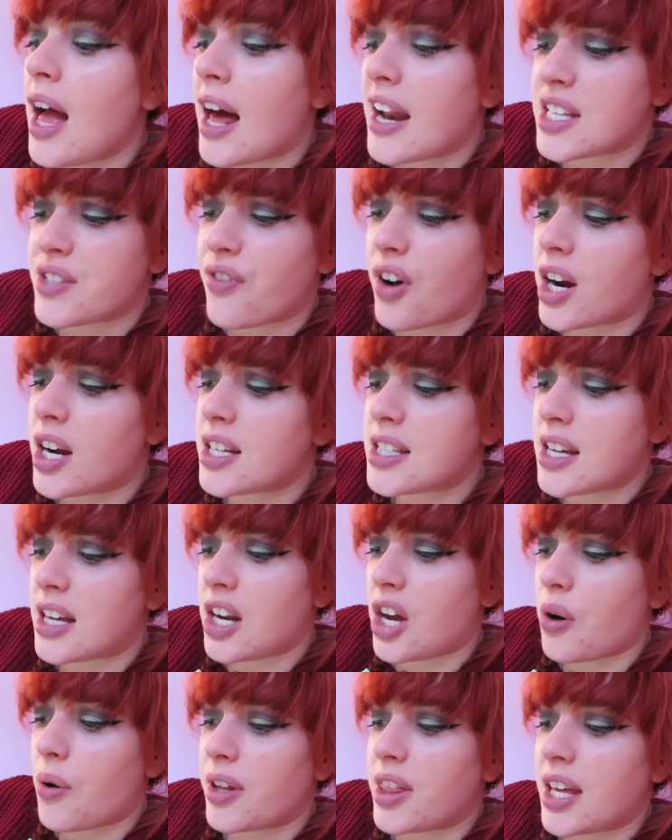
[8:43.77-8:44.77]
As far as I
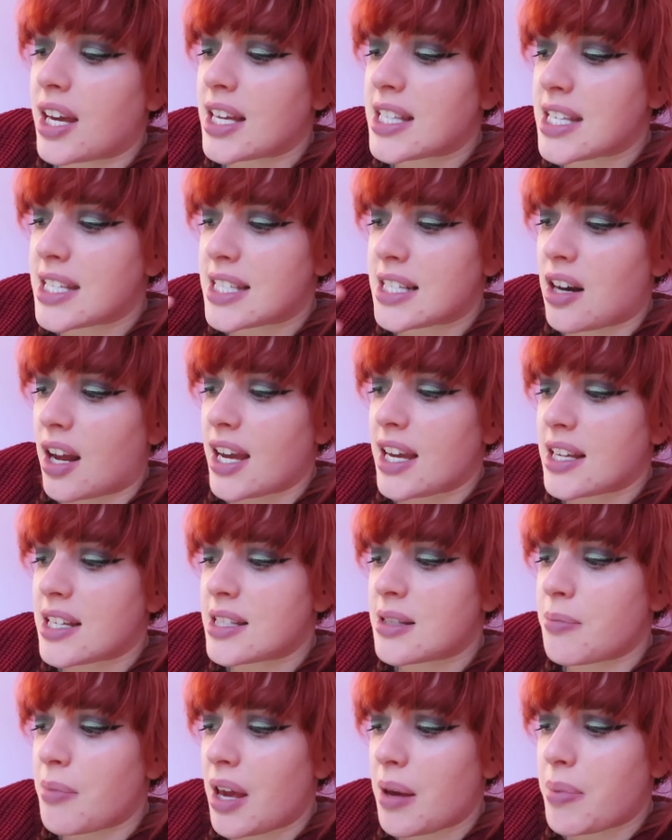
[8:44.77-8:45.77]
know, I think it's a
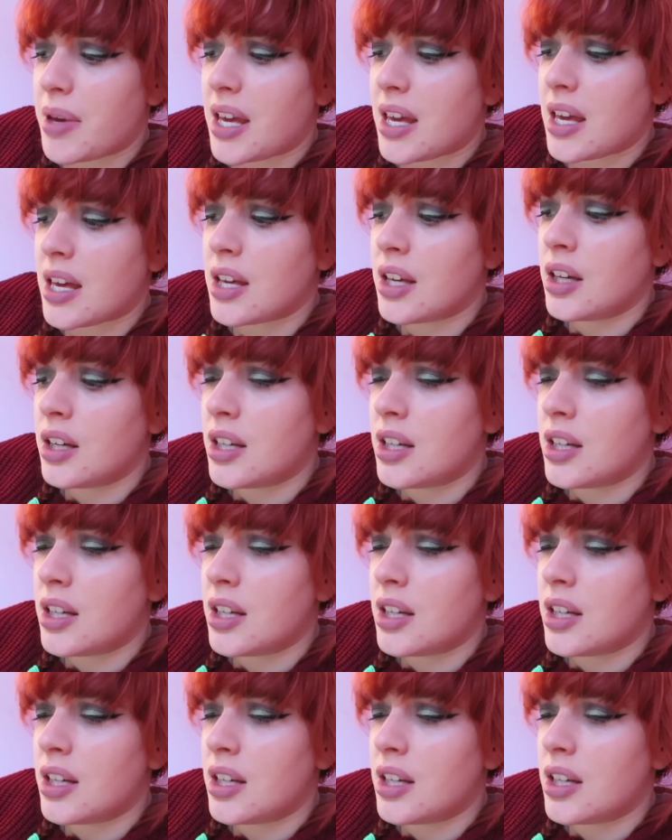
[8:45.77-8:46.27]
slight, maybe,